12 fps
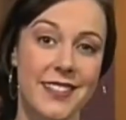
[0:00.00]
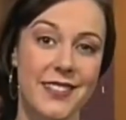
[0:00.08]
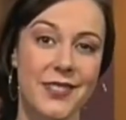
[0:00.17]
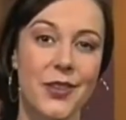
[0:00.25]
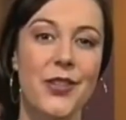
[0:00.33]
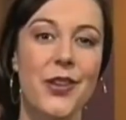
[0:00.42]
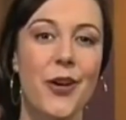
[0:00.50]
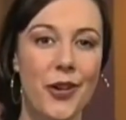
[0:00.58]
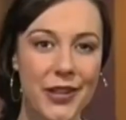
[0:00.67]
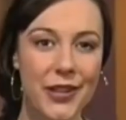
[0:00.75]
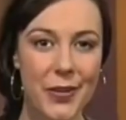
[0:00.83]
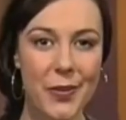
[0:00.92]
so the
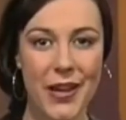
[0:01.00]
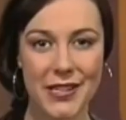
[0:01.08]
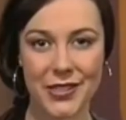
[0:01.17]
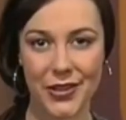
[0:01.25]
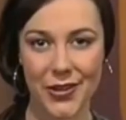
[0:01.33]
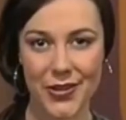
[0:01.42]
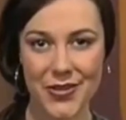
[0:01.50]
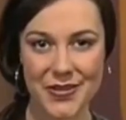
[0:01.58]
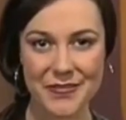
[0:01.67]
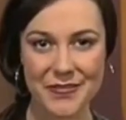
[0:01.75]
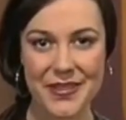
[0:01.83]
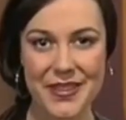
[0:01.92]
only way to learn
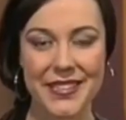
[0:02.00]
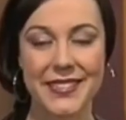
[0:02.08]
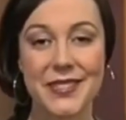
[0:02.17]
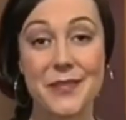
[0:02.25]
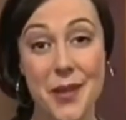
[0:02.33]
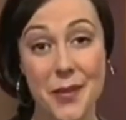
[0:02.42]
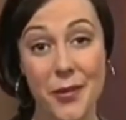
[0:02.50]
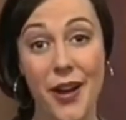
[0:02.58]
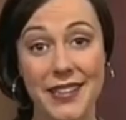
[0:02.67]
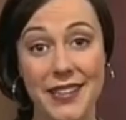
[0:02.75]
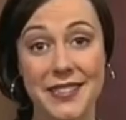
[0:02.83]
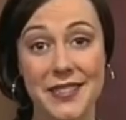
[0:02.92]
them is to
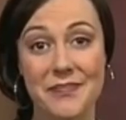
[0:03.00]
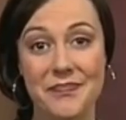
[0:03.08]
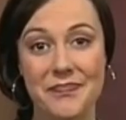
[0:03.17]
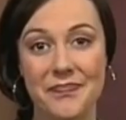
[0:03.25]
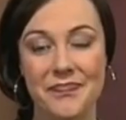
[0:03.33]
memorize them.